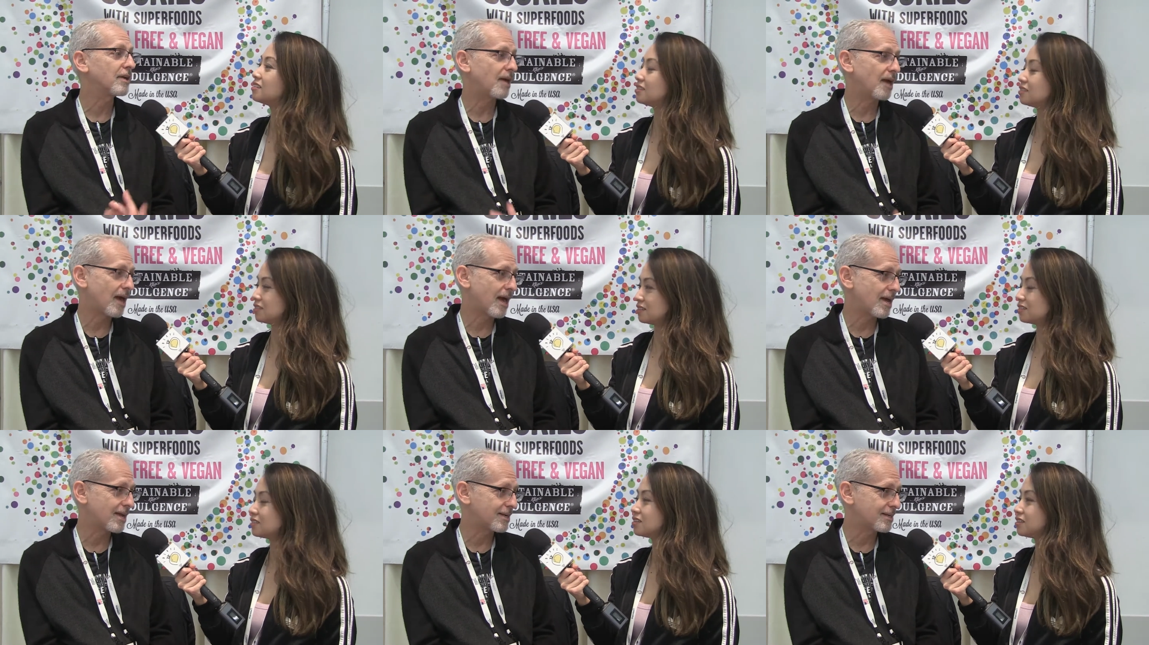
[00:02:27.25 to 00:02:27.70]

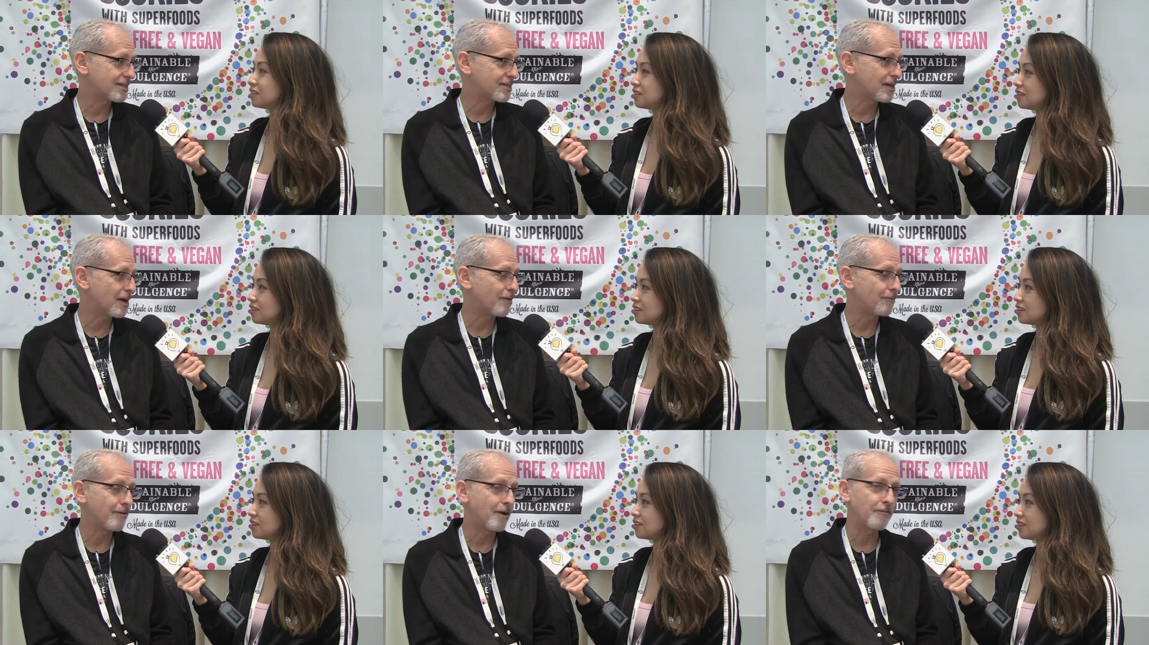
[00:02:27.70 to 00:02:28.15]
Speaker 1: and
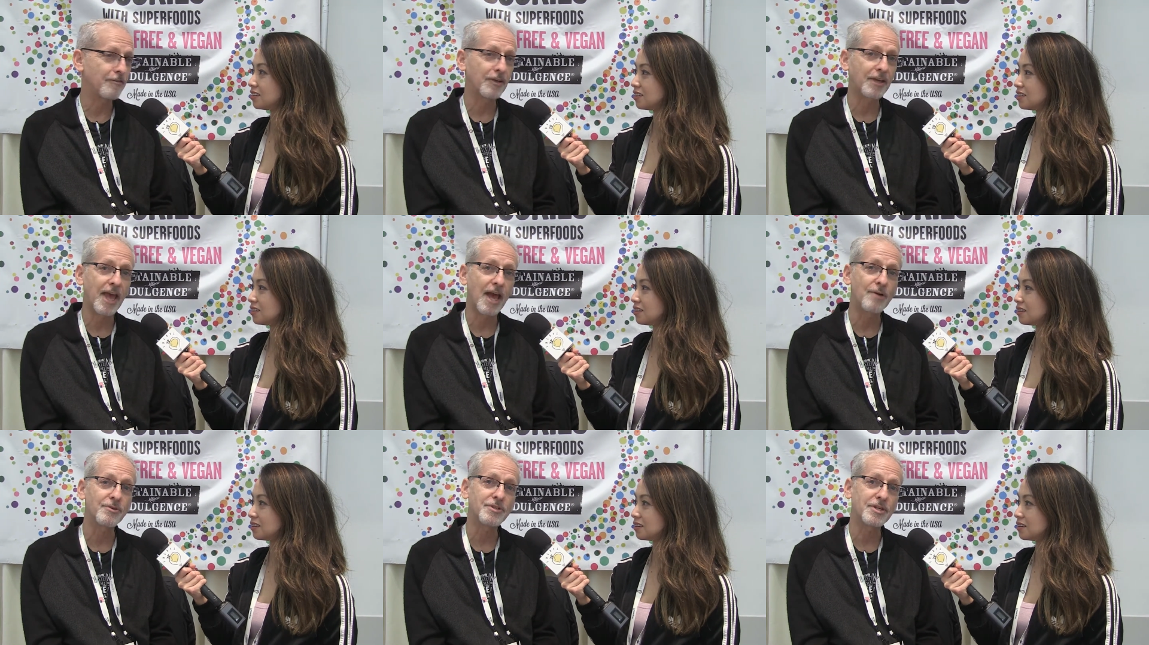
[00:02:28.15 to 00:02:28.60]
uh, Fairfield
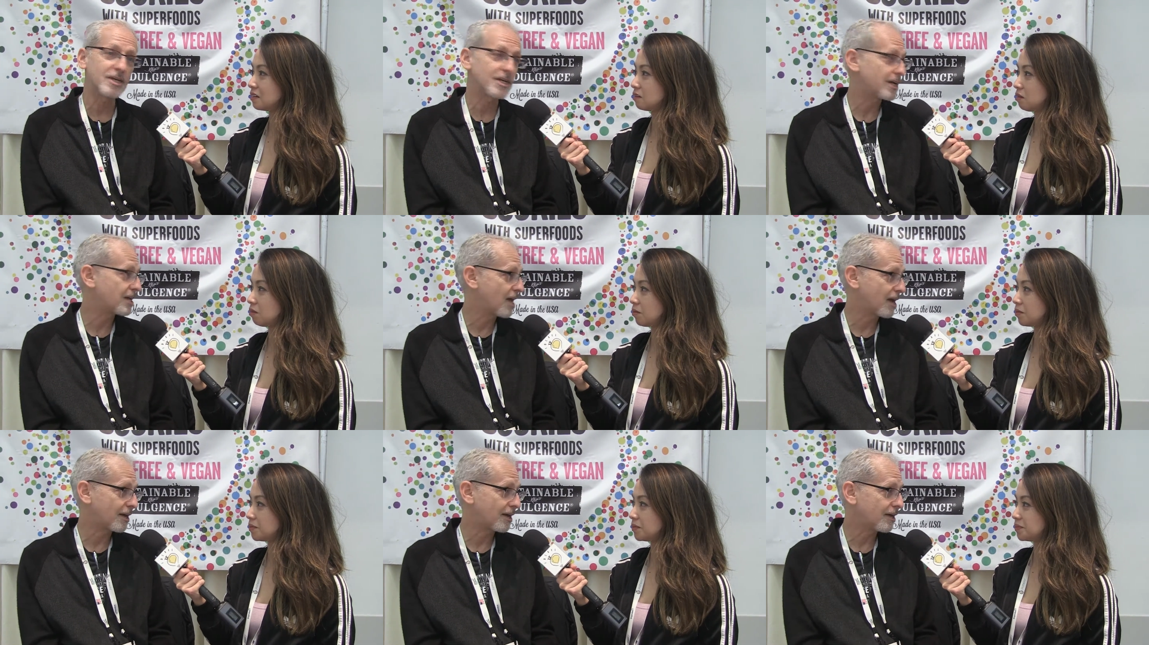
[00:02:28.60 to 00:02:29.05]
County,
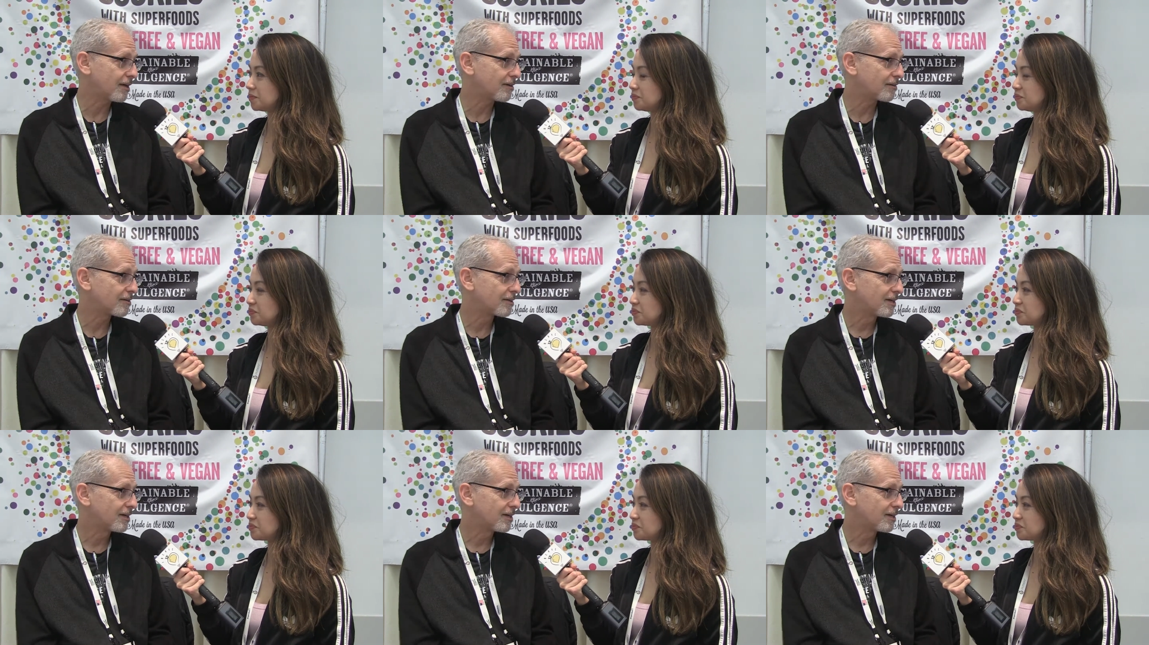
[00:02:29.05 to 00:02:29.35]
Connecticut.